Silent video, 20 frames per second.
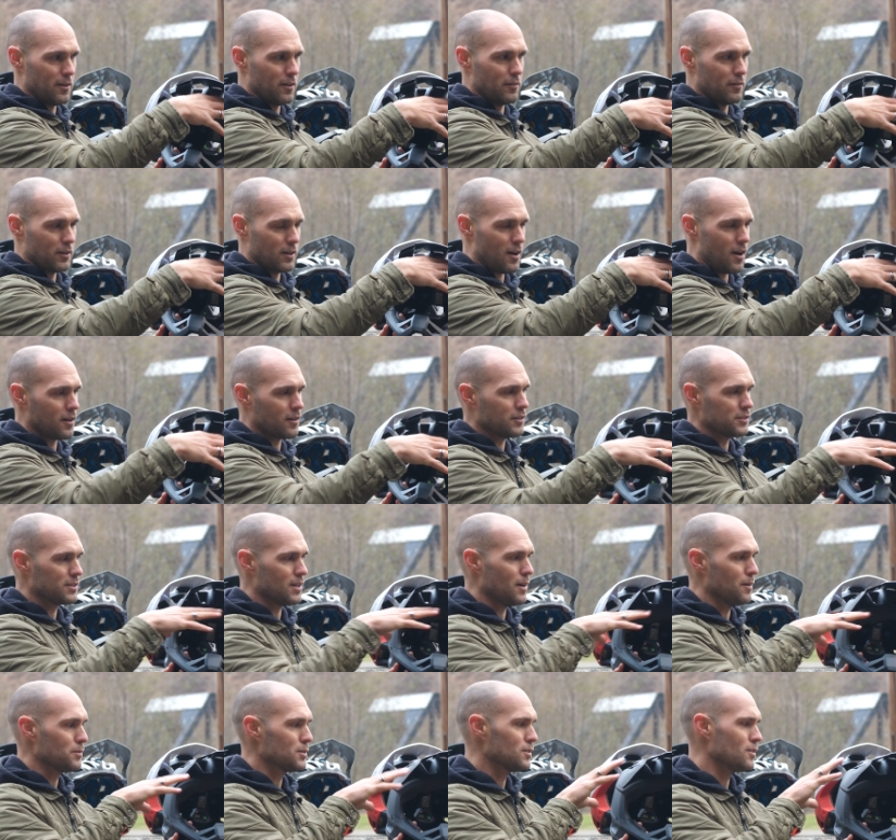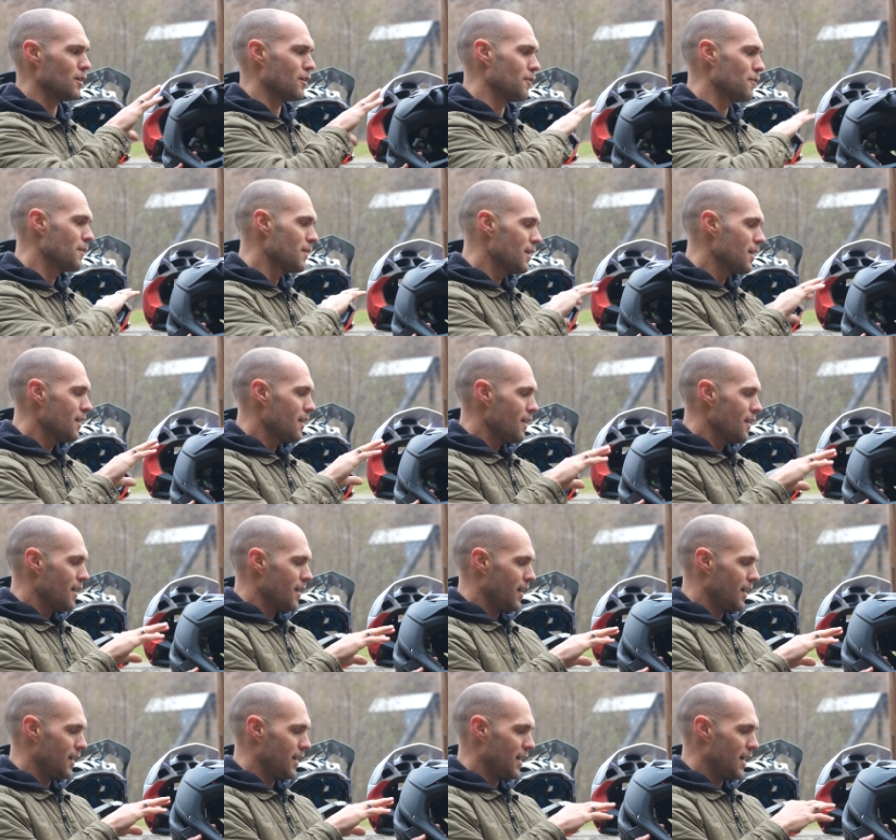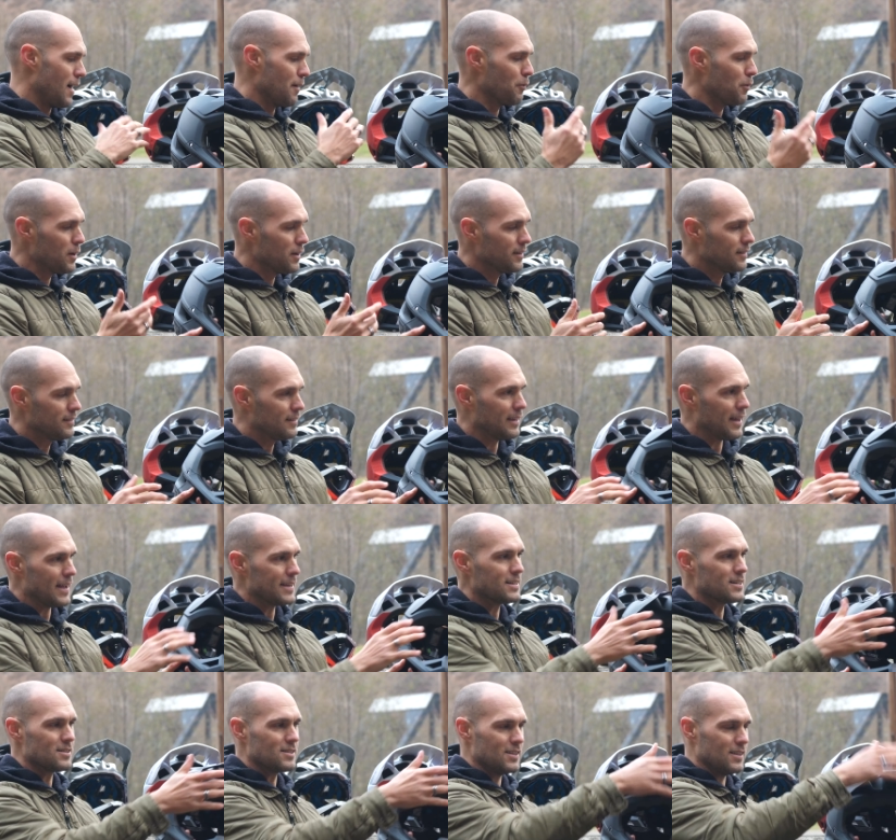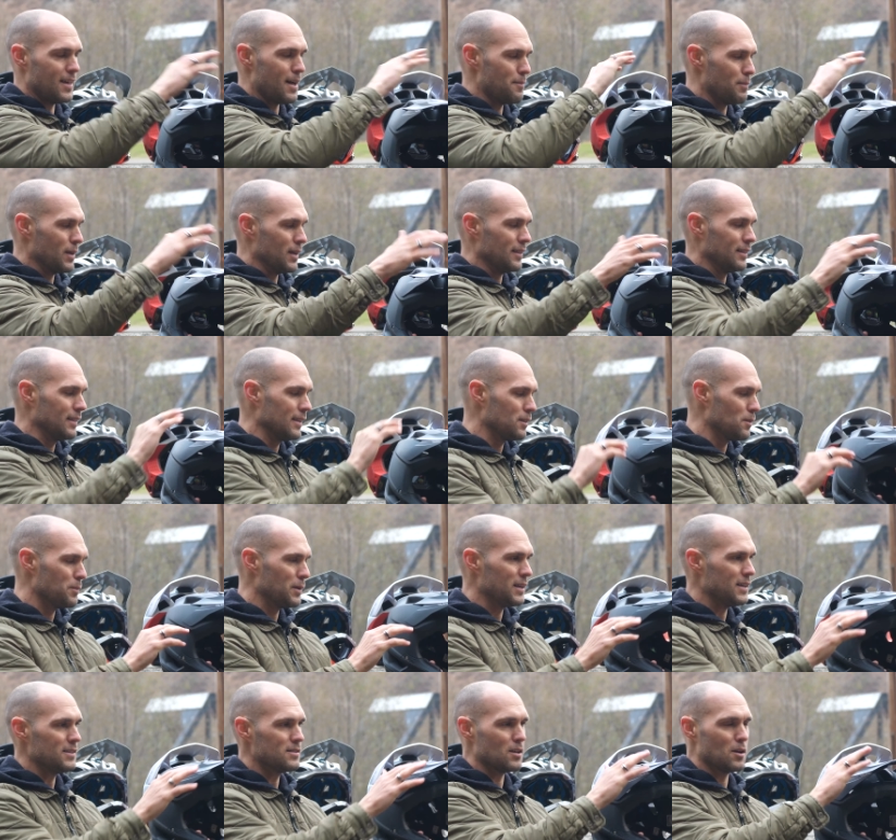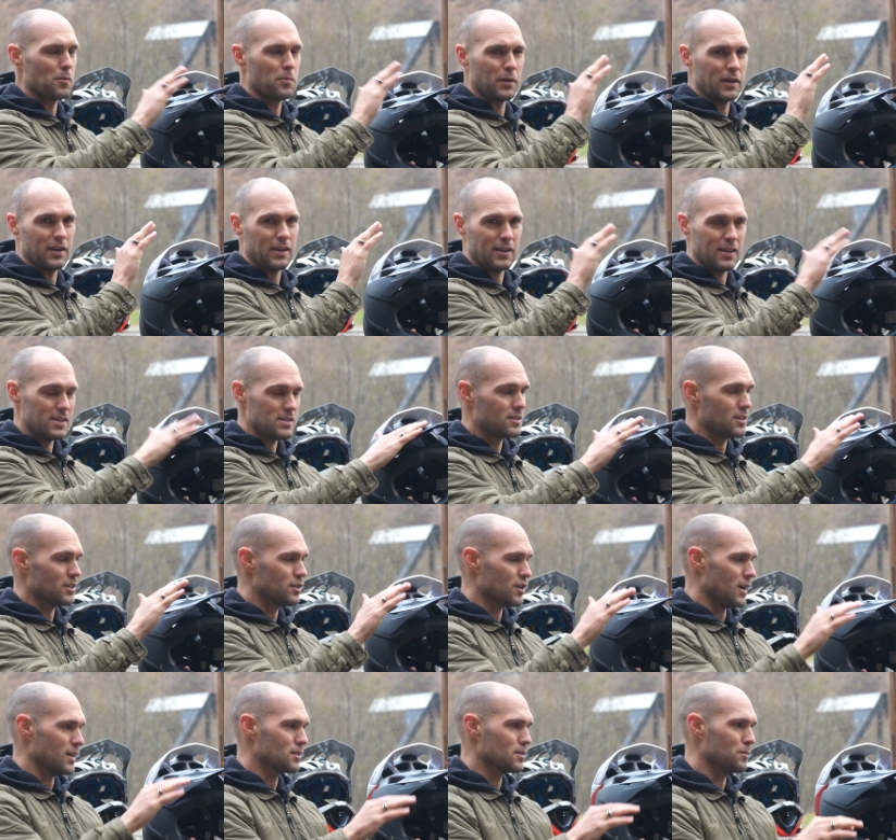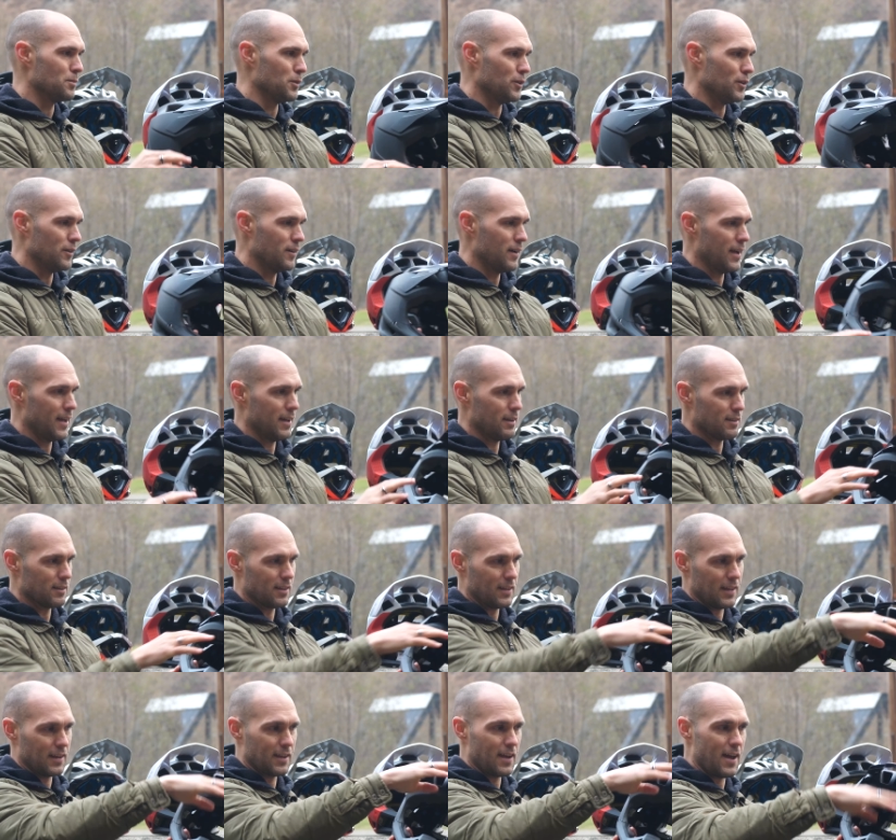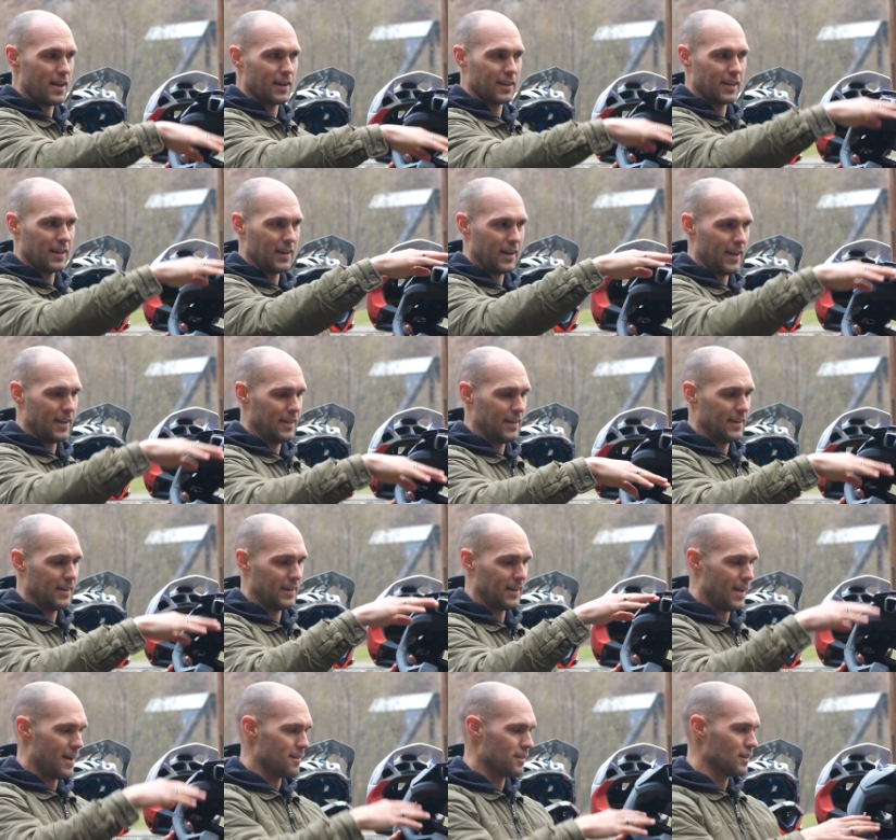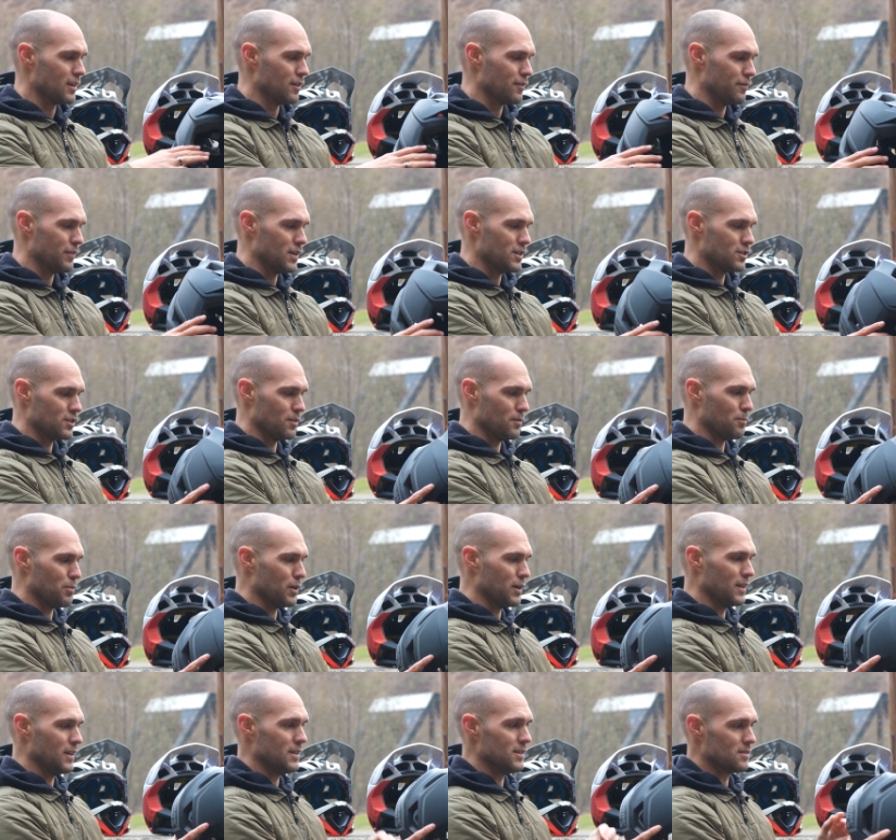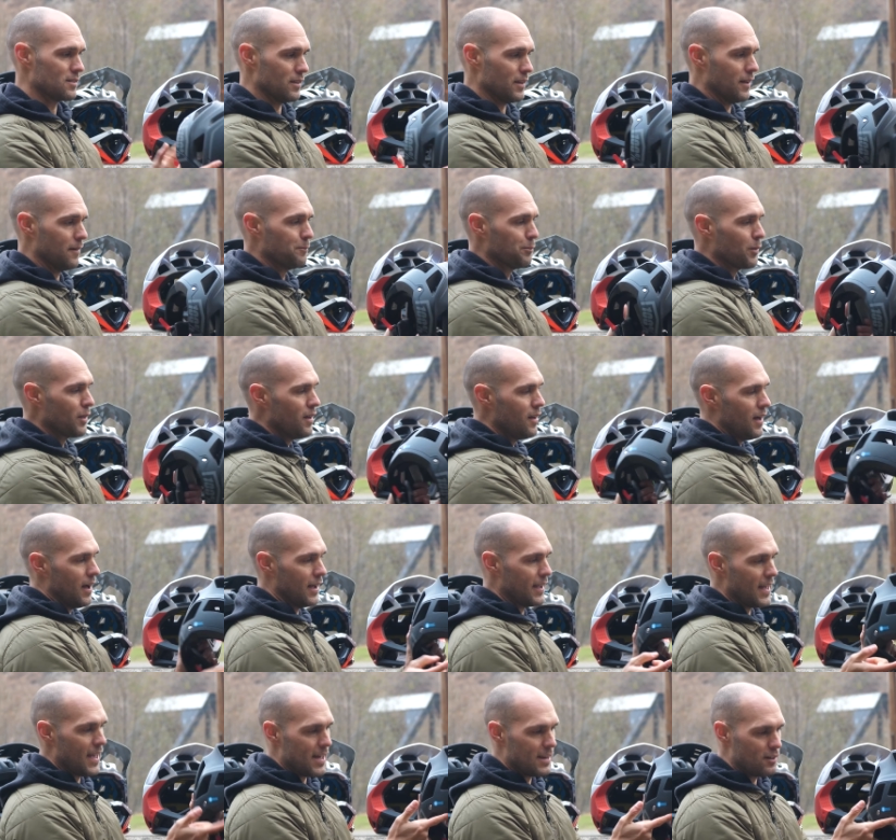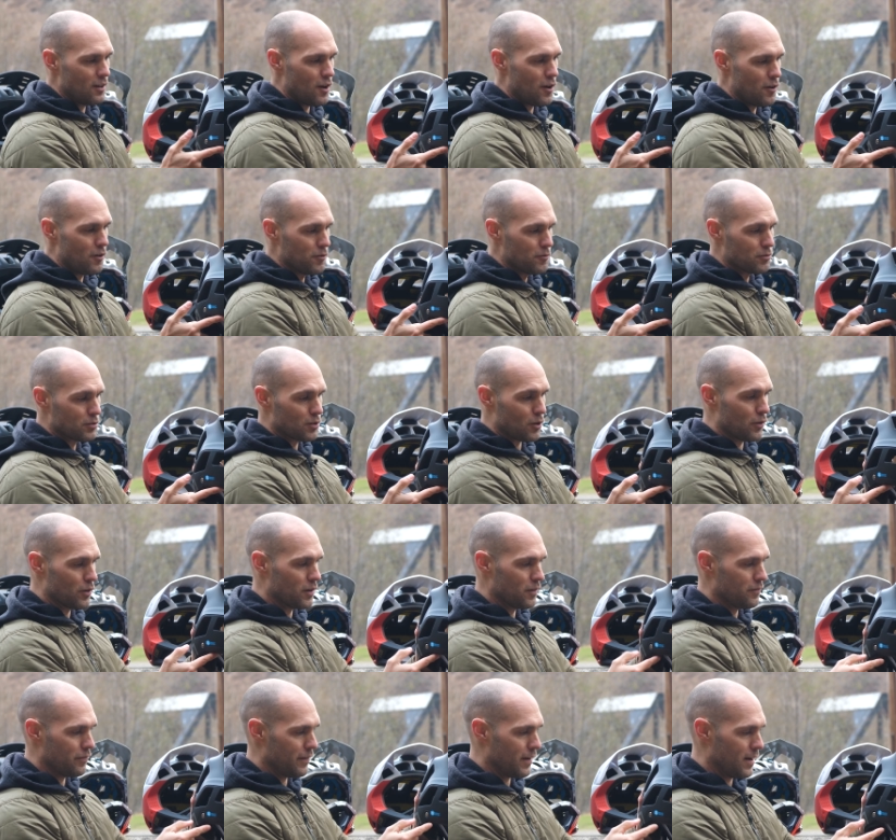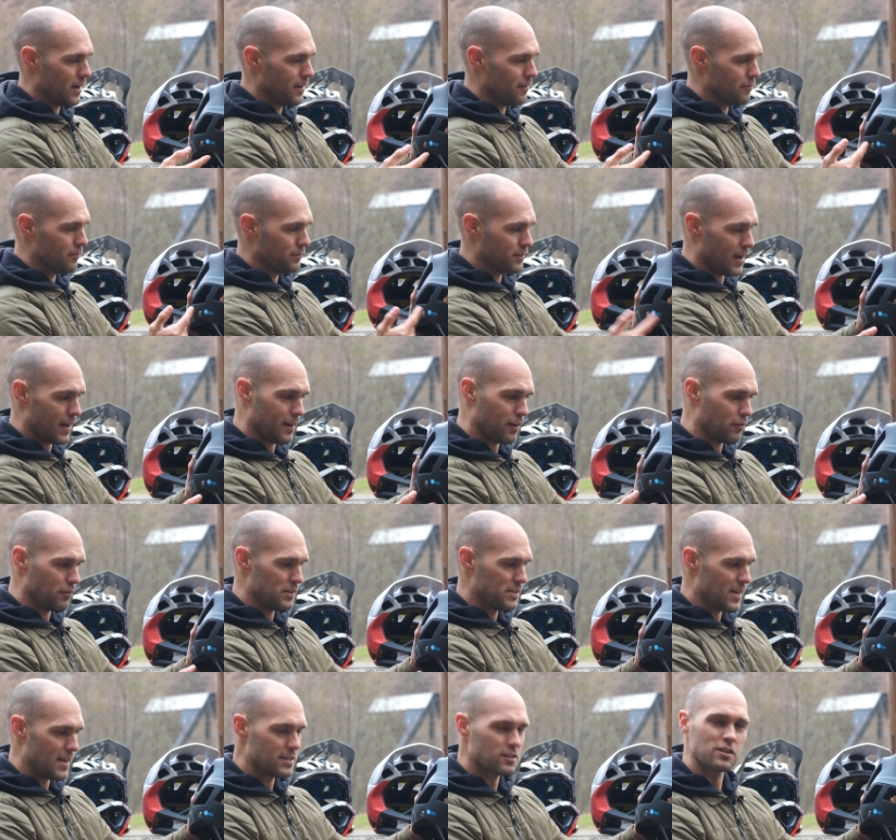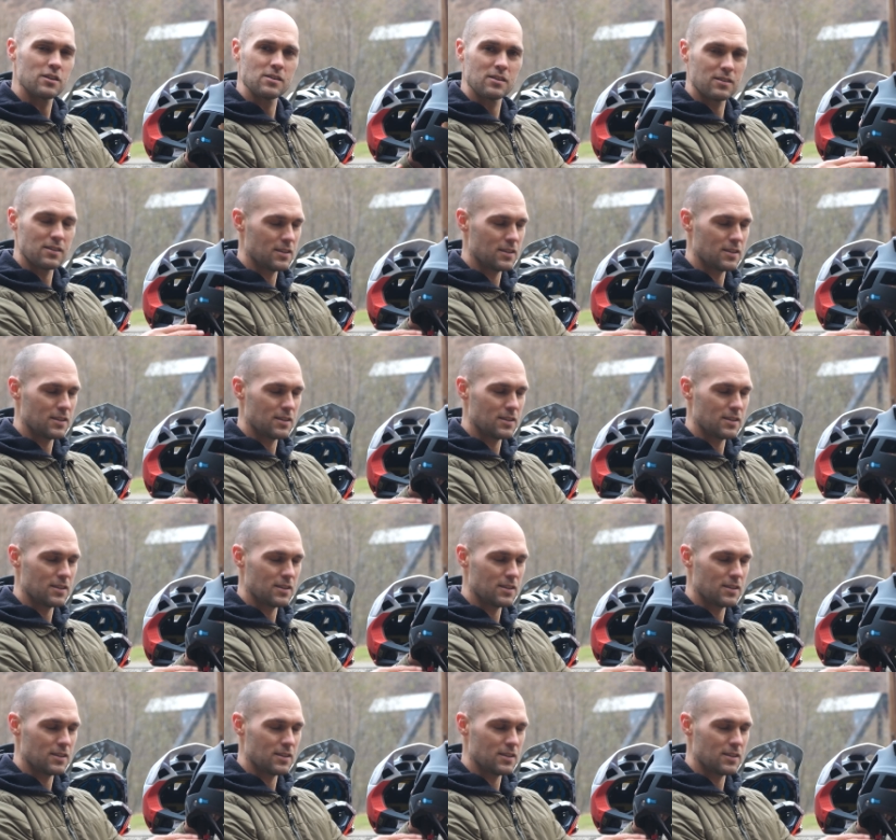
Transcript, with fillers: your goggles up. So uh, I would like to see that be a little bit easier, but it is adjustable and can kind of get it in and out of your vision pretty easily. Again, no sort of uh, dial retention